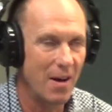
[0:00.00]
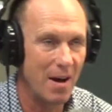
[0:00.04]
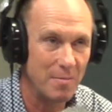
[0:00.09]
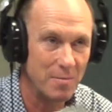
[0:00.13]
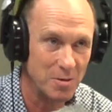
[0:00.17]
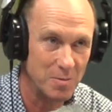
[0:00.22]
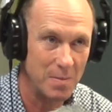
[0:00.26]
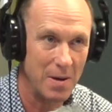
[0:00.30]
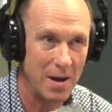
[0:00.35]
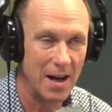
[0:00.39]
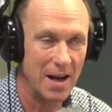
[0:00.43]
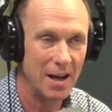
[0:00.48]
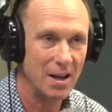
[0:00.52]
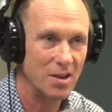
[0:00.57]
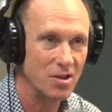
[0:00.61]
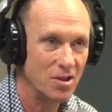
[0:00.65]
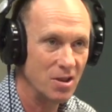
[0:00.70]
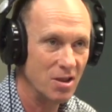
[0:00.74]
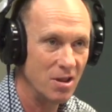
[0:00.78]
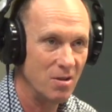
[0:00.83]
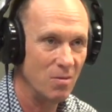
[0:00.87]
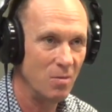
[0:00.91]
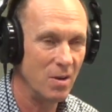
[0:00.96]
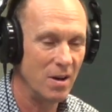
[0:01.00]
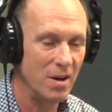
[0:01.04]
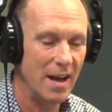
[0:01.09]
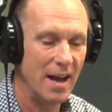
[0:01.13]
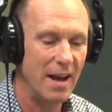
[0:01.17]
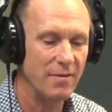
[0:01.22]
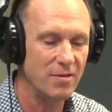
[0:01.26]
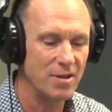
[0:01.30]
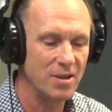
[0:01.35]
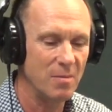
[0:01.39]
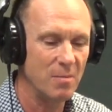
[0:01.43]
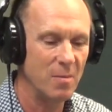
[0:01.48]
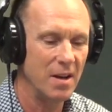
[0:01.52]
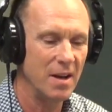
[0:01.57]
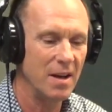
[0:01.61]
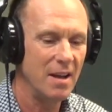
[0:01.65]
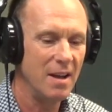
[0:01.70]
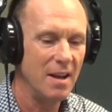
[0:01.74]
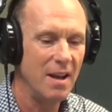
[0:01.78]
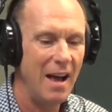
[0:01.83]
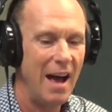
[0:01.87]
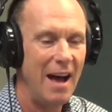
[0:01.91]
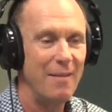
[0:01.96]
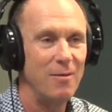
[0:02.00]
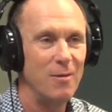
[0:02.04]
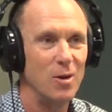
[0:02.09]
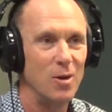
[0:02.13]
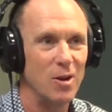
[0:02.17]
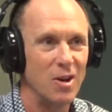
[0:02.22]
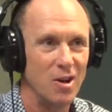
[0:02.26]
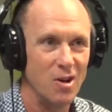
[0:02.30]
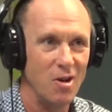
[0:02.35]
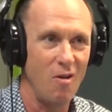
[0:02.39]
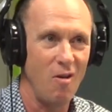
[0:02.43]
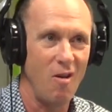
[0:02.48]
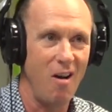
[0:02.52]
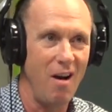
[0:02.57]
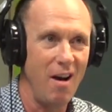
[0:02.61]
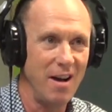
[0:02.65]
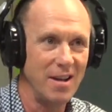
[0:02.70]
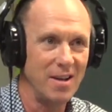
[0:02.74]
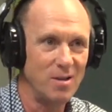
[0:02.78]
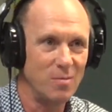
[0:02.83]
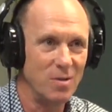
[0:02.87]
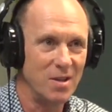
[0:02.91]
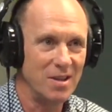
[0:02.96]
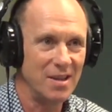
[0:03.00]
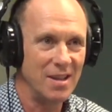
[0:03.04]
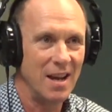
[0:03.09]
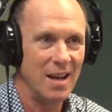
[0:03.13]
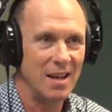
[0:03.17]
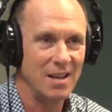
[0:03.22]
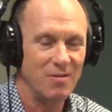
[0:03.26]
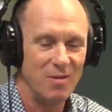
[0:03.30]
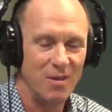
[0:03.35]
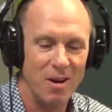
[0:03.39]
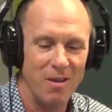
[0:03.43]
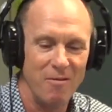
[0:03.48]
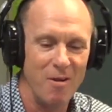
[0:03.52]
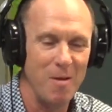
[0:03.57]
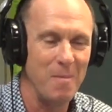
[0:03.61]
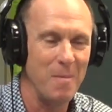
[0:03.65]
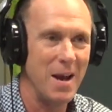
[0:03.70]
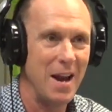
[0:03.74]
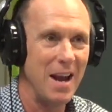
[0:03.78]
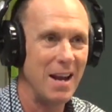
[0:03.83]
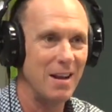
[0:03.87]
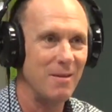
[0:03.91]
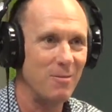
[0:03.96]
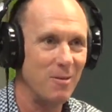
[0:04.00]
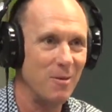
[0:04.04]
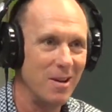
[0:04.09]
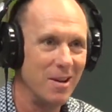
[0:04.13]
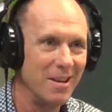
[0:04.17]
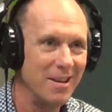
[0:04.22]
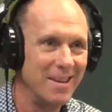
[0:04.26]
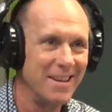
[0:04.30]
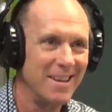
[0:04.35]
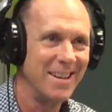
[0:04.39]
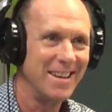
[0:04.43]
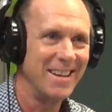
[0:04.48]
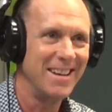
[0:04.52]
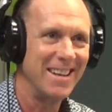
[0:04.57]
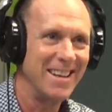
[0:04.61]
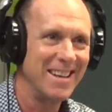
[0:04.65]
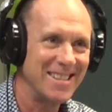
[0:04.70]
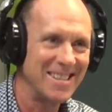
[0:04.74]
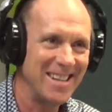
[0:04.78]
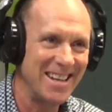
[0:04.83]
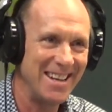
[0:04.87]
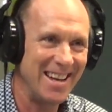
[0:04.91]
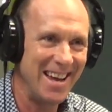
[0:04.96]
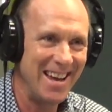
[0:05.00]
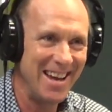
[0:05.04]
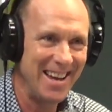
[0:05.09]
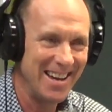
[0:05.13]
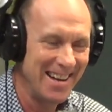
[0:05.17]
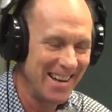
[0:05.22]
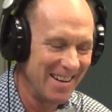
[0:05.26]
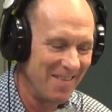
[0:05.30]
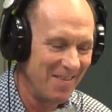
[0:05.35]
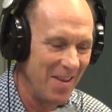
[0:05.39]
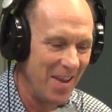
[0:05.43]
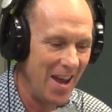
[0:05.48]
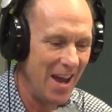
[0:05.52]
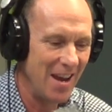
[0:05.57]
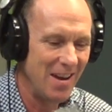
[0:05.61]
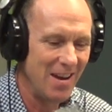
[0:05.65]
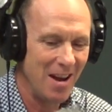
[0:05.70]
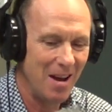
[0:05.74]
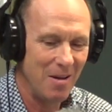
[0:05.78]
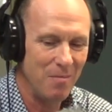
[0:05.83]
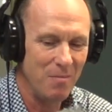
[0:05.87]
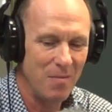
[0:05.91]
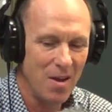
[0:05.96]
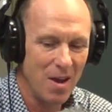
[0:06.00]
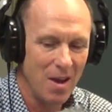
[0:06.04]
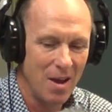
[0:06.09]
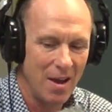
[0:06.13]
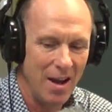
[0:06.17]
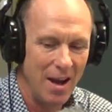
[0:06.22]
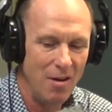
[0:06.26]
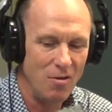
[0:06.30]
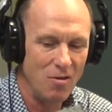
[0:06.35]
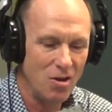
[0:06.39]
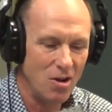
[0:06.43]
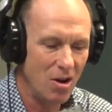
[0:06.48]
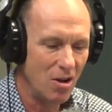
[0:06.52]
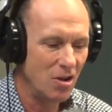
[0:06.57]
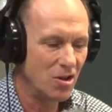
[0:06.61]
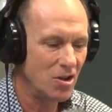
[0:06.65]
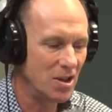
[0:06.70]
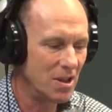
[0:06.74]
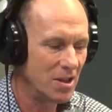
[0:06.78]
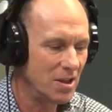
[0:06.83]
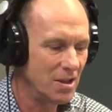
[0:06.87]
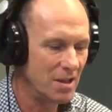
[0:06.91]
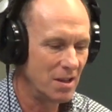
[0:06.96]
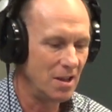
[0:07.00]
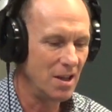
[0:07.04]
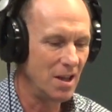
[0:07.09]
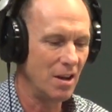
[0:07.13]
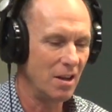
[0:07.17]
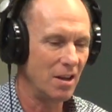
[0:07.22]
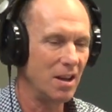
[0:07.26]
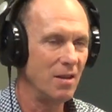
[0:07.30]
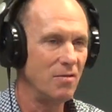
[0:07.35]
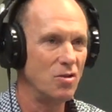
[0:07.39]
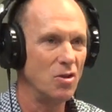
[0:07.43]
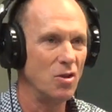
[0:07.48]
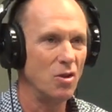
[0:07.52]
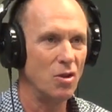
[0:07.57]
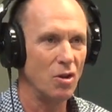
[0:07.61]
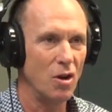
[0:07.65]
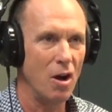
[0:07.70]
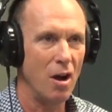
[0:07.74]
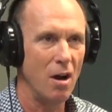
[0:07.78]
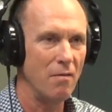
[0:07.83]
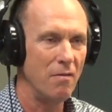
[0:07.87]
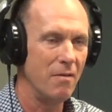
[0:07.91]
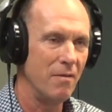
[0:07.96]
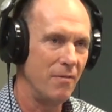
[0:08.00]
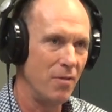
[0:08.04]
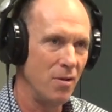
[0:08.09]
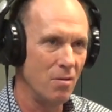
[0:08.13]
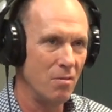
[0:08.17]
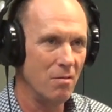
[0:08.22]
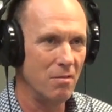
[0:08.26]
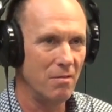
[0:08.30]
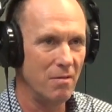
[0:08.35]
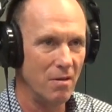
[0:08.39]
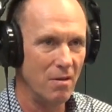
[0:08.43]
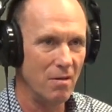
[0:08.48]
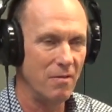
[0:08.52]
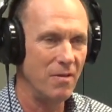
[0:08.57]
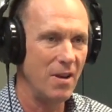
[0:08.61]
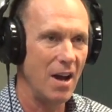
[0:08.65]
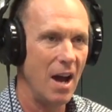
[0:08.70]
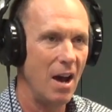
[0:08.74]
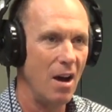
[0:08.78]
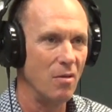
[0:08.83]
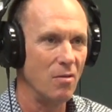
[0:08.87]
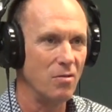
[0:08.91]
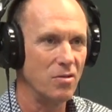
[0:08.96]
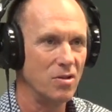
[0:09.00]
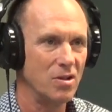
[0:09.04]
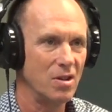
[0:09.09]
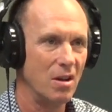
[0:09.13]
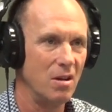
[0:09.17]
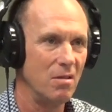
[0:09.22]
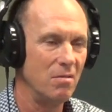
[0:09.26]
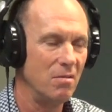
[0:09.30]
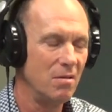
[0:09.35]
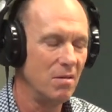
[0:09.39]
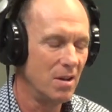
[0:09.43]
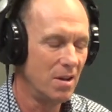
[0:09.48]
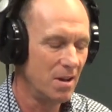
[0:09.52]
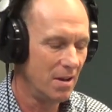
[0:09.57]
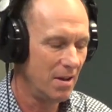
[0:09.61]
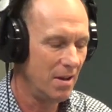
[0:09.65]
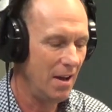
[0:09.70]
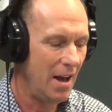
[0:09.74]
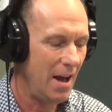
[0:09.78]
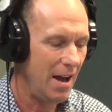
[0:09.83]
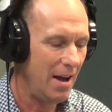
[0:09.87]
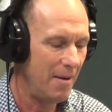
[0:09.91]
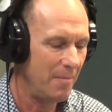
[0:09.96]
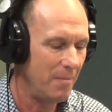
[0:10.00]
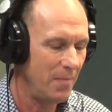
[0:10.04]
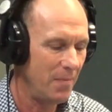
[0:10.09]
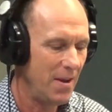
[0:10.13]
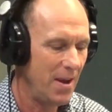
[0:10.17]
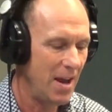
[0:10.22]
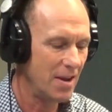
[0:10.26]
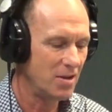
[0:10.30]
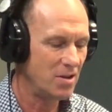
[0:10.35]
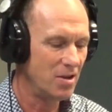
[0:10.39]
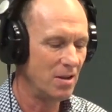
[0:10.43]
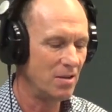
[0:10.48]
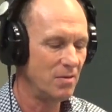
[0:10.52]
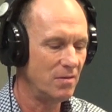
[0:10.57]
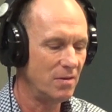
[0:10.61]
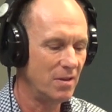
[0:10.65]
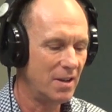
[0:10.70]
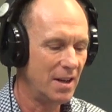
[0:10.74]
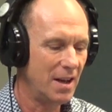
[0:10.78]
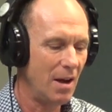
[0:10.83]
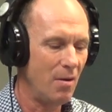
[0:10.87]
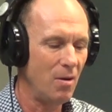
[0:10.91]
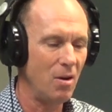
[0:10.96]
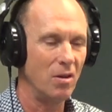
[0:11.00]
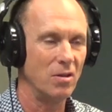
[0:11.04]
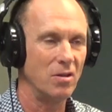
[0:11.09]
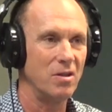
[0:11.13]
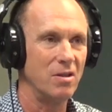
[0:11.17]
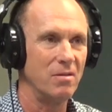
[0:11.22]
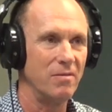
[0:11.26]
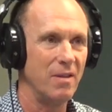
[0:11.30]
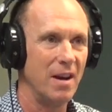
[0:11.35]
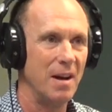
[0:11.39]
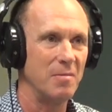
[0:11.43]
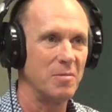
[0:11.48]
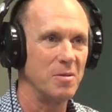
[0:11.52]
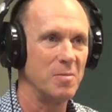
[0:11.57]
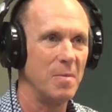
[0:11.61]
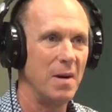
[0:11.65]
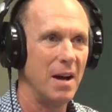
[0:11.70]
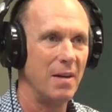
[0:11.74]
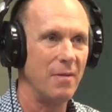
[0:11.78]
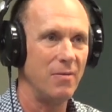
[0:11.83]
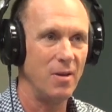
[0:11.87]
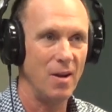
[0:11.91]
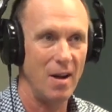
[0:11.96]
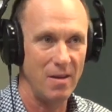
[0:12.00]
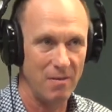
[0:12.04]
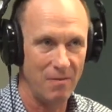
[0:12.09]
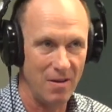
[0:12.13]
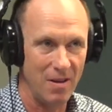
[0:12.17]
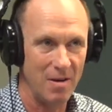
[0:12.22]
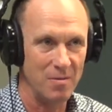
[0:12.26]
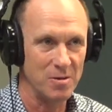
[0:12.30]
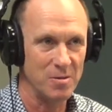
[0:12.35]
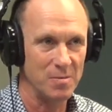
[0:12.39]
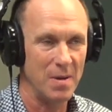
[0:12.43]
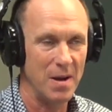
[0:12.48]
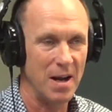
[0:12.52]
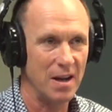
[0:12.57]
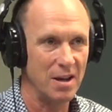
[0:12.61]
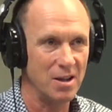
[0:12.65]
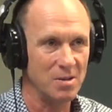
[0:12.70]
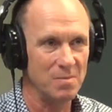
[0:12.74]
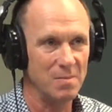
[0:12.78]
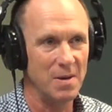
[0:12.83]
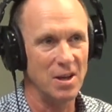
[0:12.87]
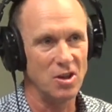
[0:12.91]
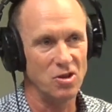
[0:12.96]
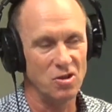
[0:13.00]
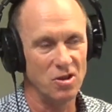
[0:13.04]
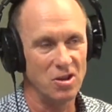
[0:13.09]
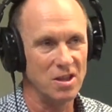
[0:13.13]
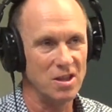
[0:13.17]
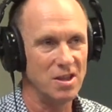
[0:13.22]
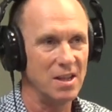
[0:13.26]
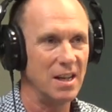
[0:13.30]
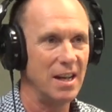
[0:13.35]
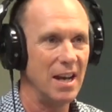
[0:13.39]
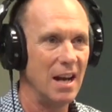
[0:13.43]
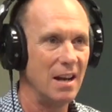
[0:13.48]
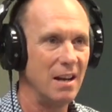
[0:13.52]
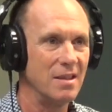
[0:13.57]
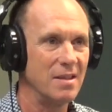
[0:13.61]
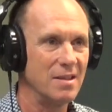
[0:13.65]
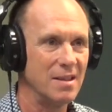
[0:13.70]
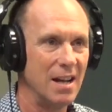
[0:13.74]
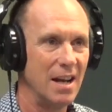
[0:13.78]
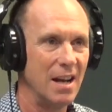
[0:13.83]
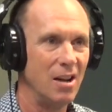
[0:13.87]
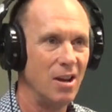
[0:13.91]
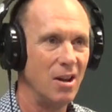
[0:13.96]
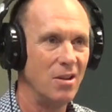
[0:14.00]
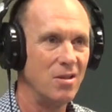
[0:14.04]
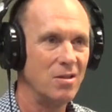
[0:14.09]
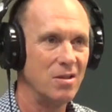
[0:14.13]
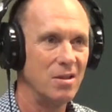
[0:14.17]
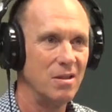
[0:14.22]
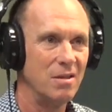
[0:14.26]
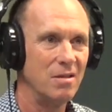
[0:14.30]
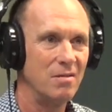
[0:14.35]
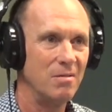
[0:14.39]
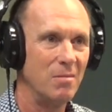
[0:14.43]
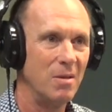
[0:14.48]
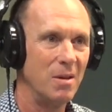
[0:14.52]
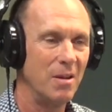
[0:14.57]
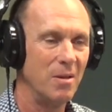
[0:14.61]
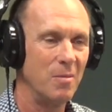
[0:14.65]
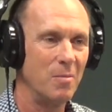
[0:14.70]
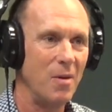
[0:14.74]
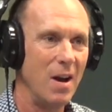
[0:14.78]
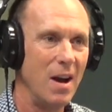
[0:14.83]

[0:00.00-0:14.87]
farmers markets and you want to have someone have a look in your eyes, which sounds very romantic for a Sunday, and iridology gives you a good overview of your health. So so go along to the farmers market. If you're at the farmers markets, make sure you stick your head in and say hello to one of the